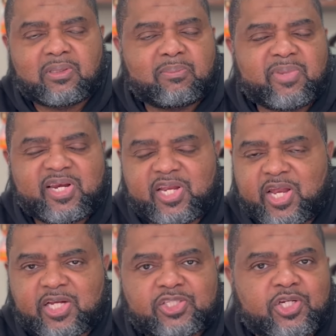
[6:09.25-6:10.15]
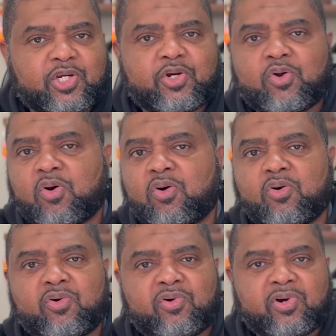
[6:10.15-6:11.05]
medication
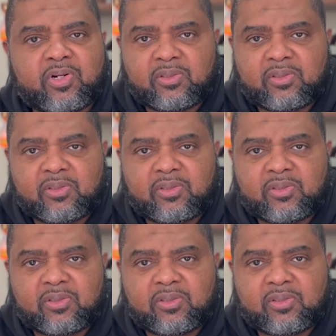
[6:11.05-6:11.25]
or